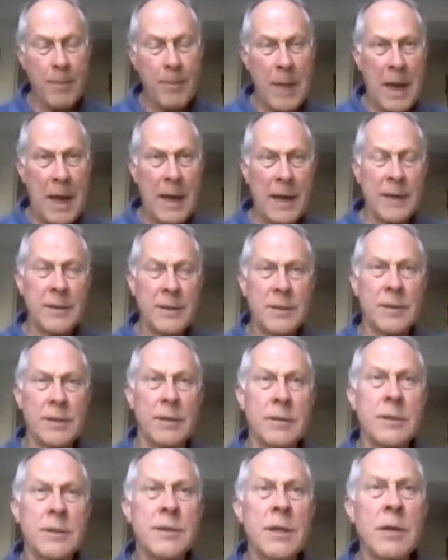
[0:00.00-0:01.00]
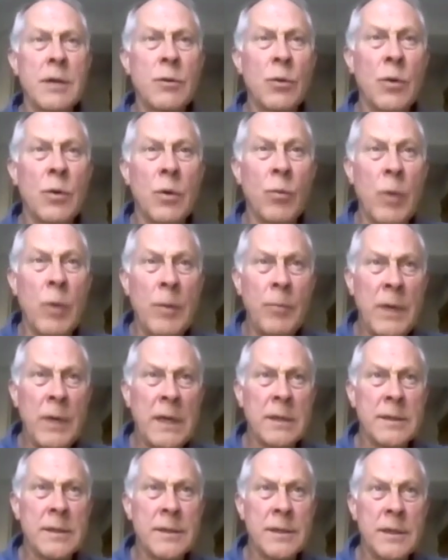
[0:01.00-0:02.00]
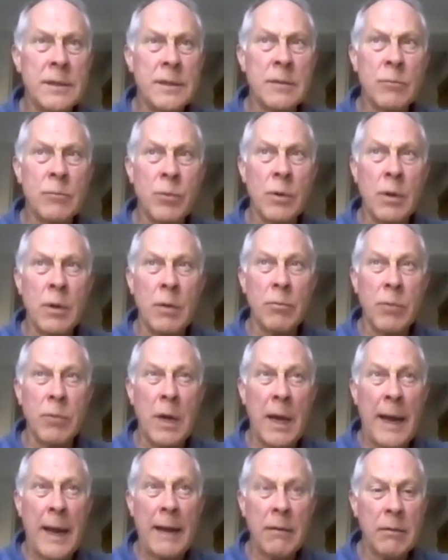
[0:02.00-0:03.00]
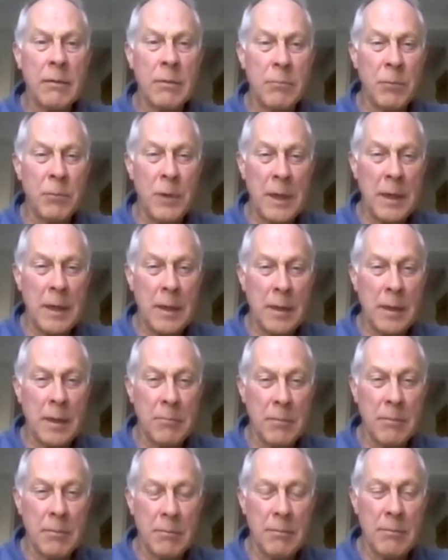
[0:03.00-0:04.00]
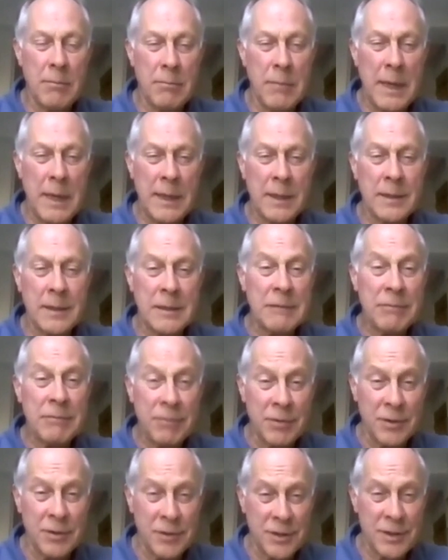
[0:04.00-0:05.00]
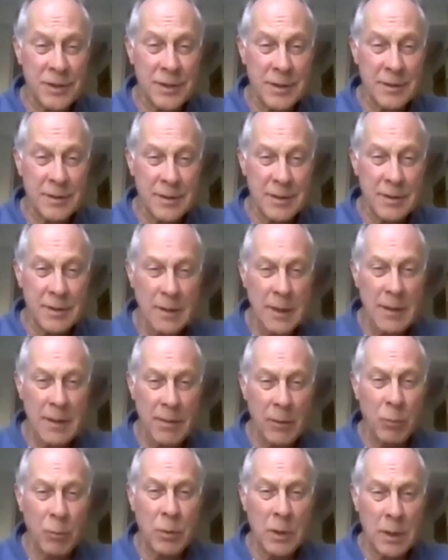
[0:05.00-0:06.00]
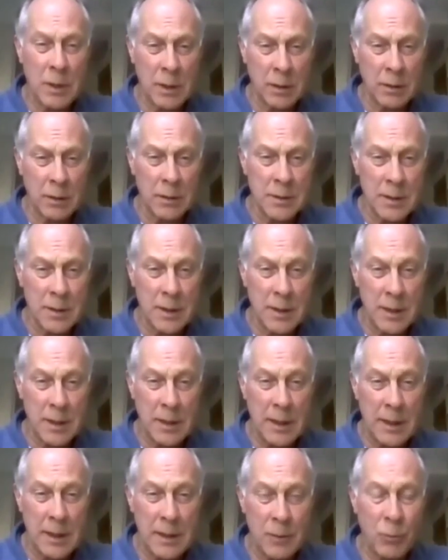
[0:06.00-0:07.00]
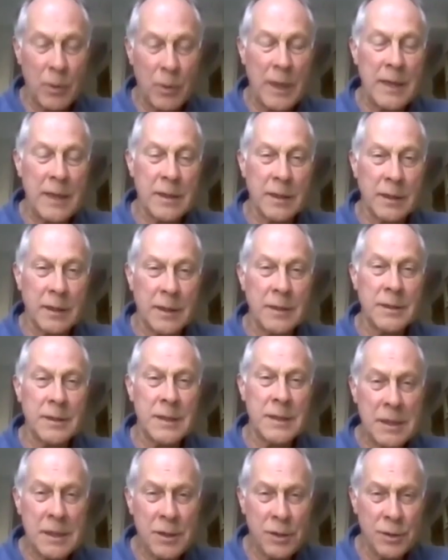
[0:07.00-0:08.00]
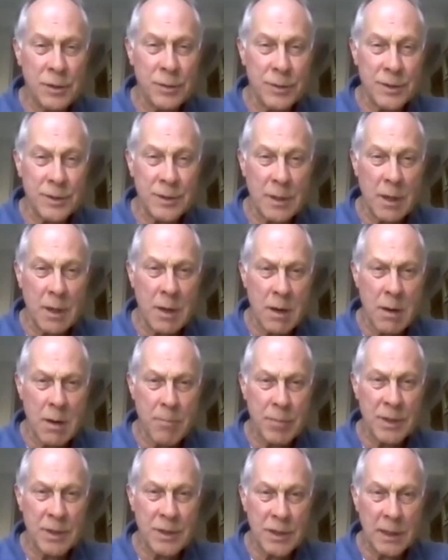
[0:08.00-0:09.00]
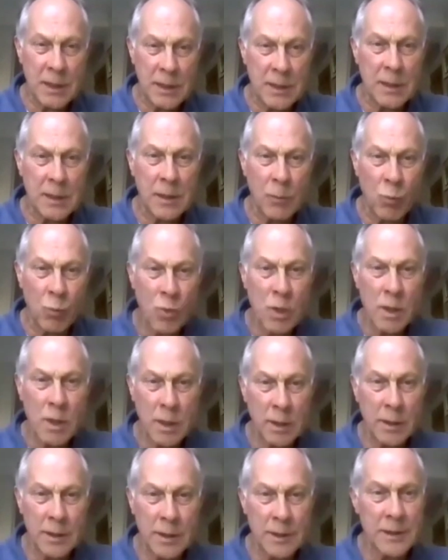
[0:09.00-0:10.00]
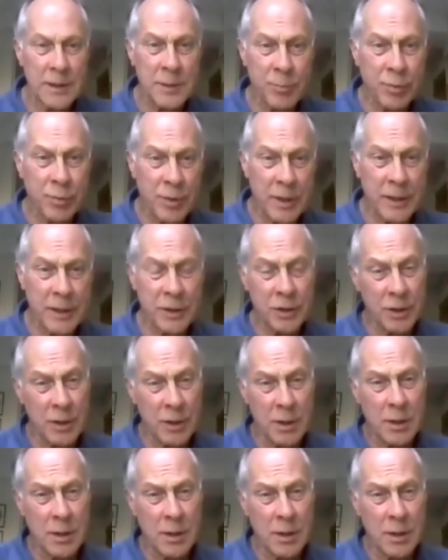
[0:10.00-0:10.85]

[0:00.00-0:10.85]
And so when we considered, well, how can we make a difference in the world in a way that continues her particular work and inspiration?